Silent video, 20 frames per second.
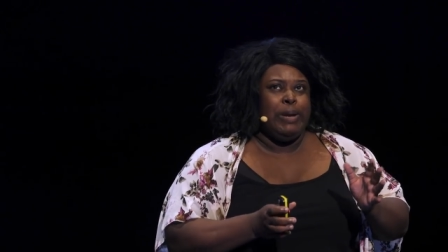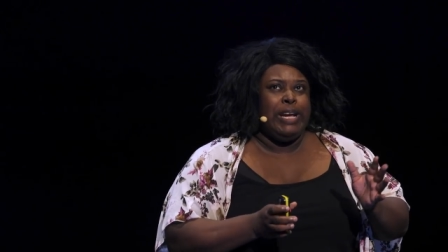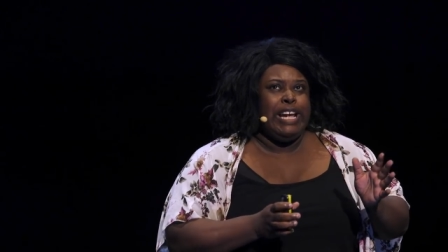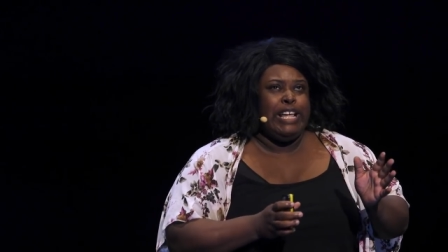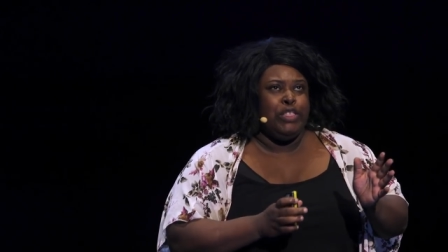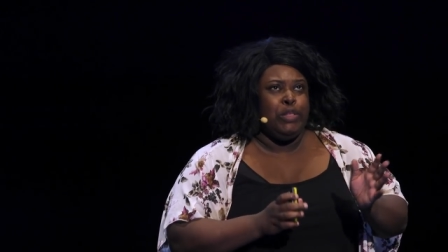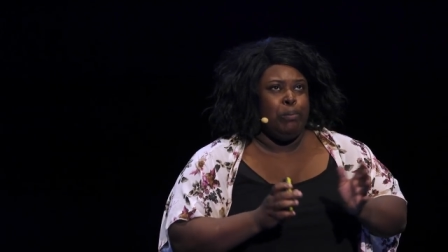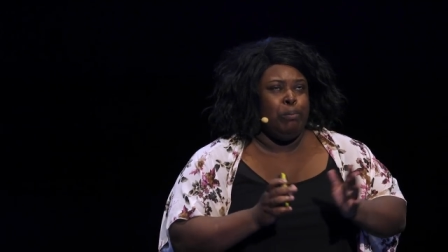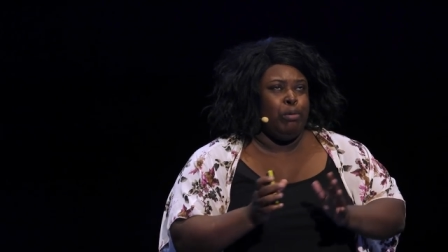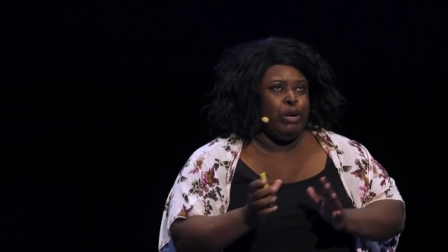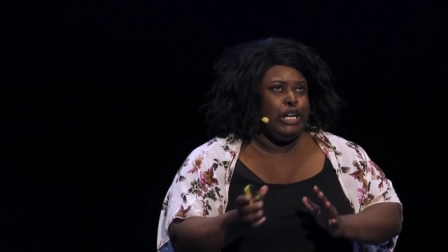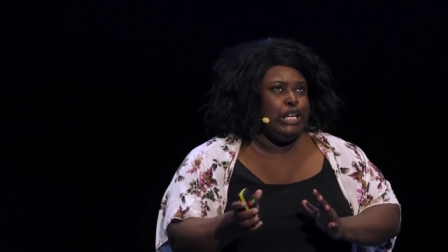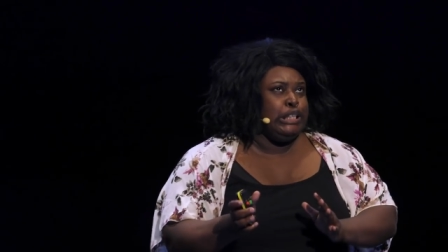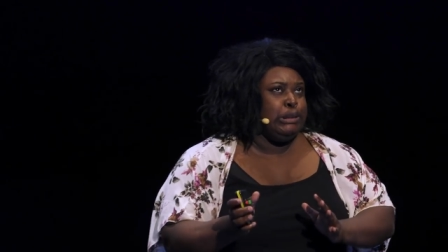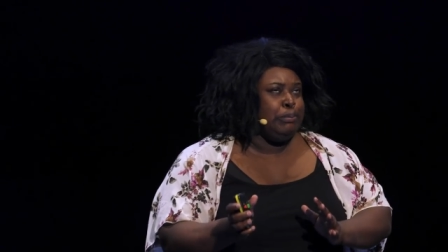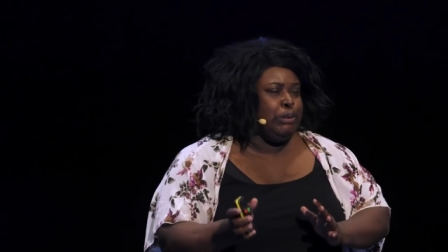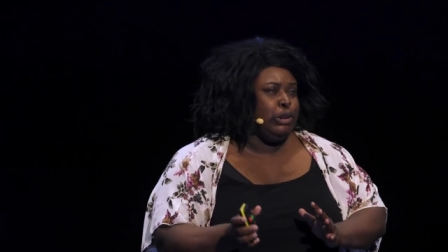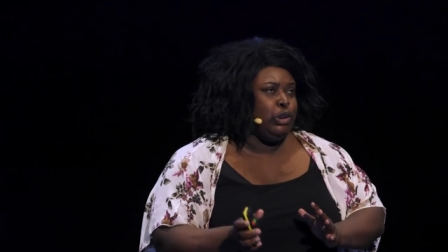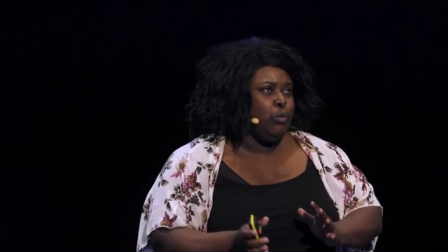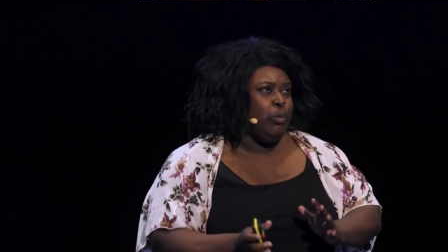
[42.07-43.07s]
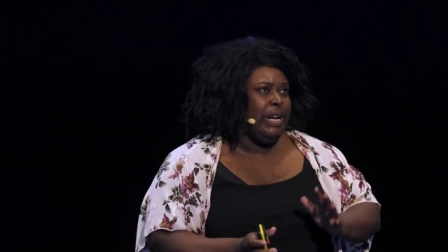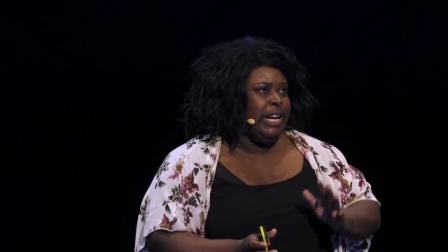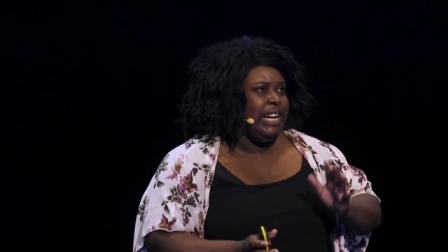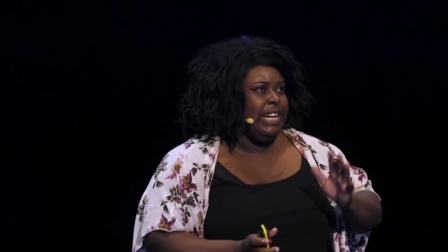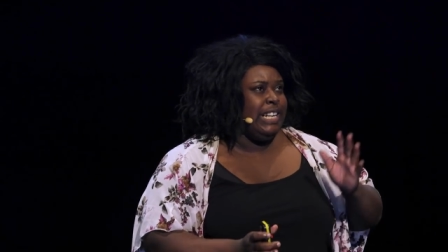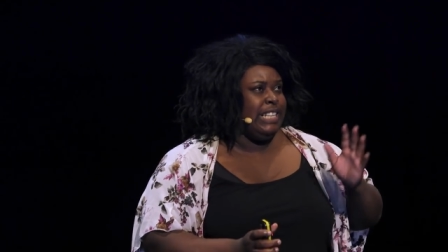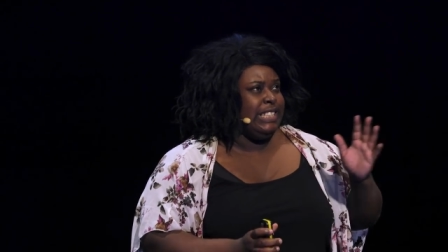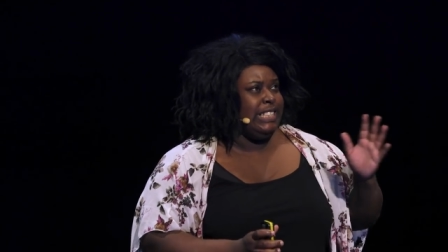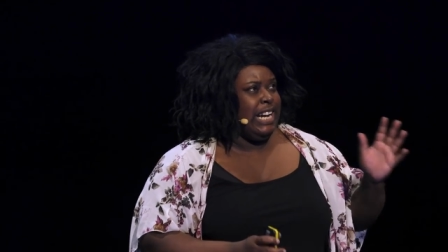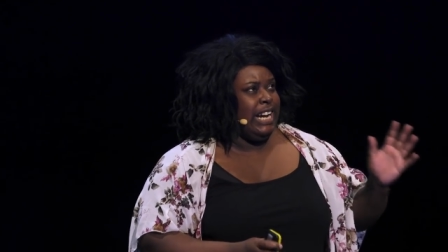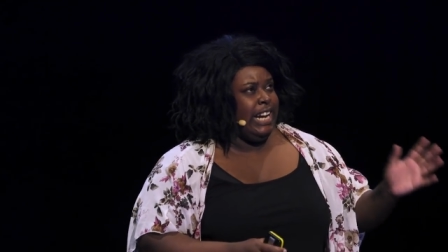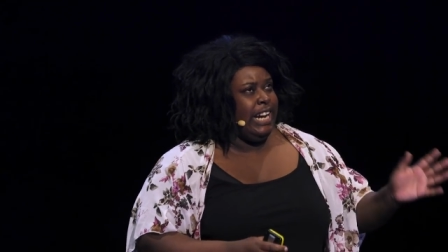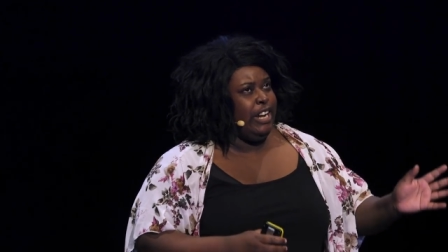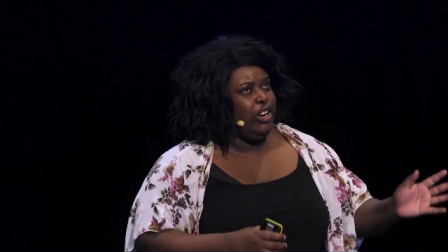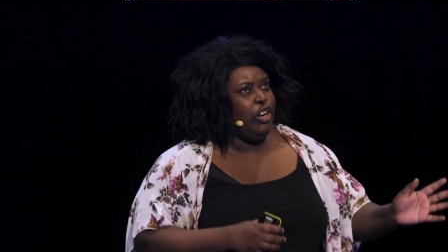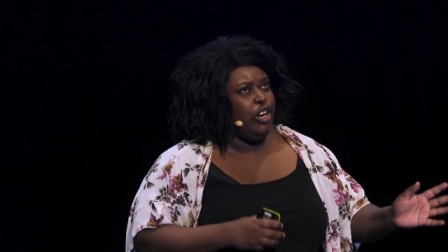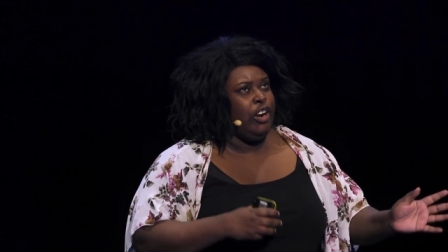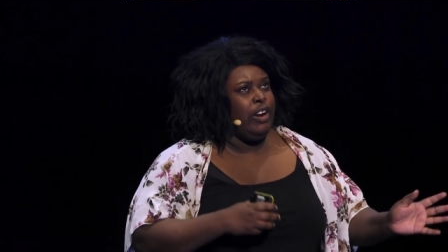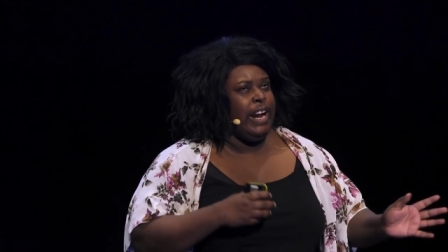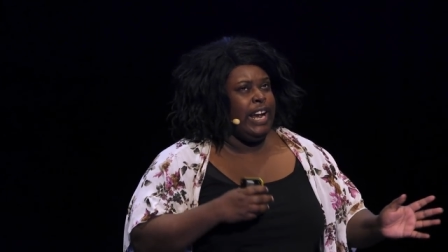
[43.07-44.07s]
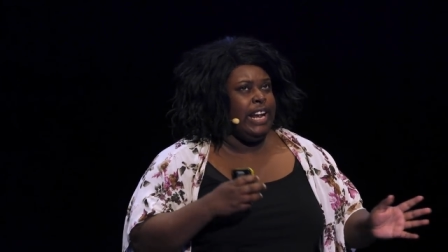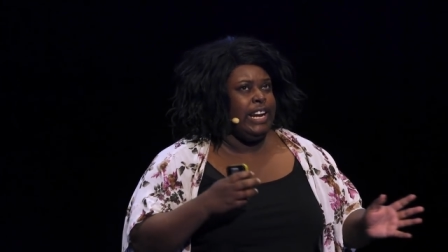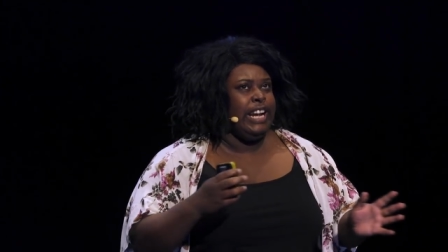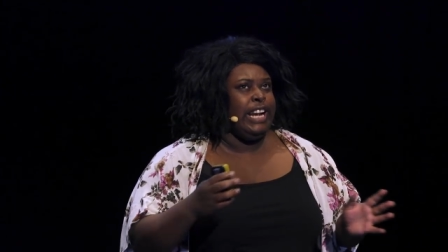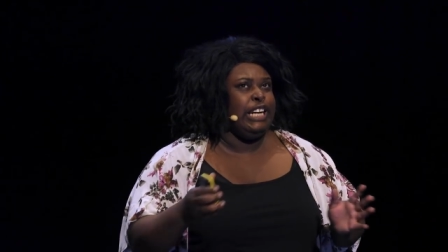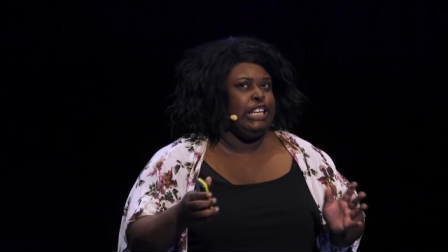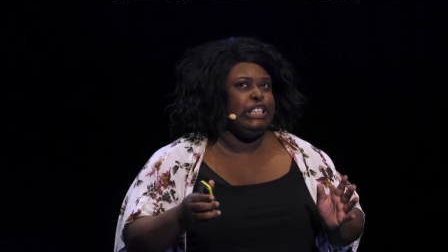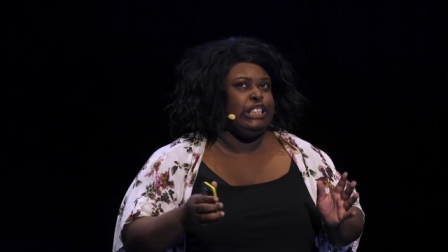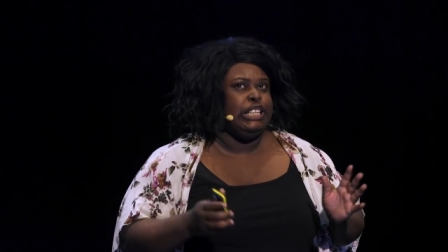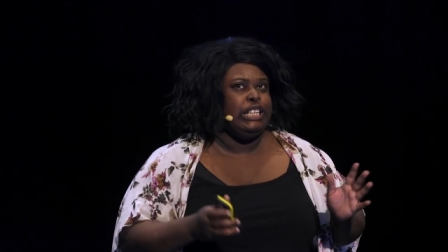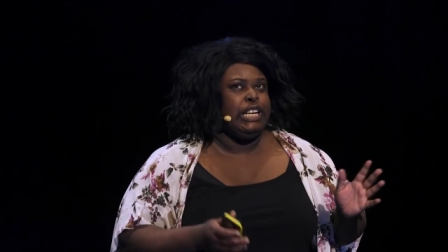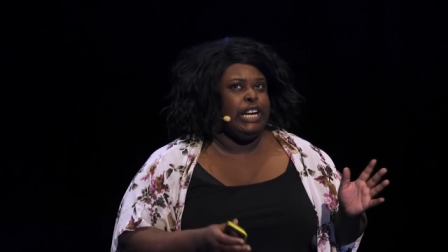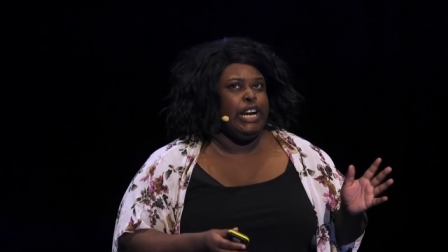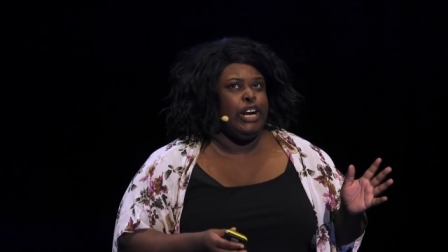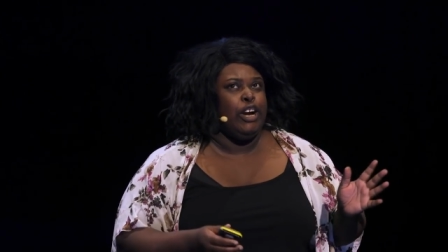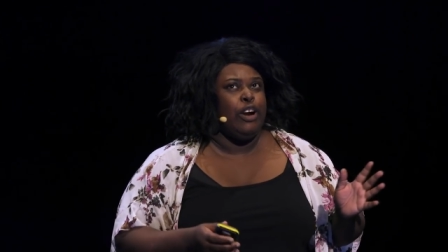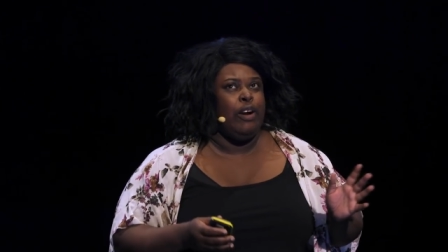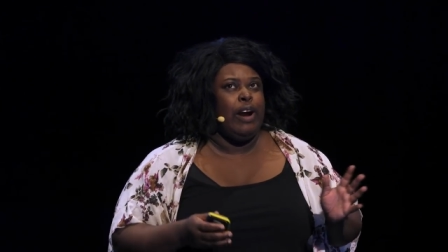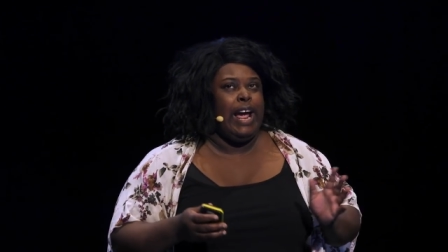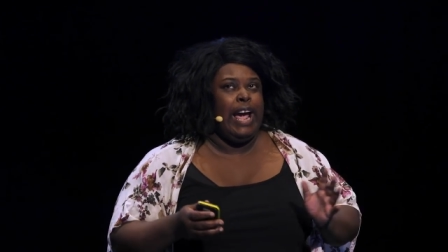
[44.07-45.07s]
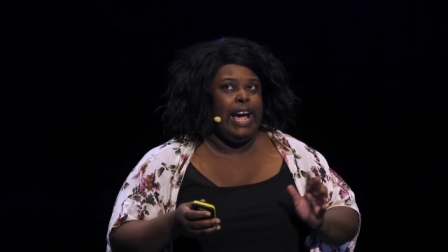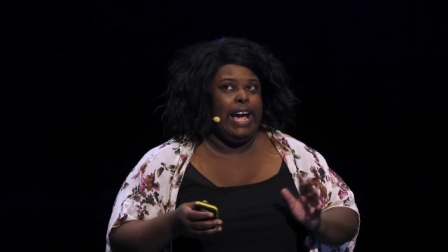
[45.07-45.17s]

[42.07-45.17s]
being the bridge between designer and engineer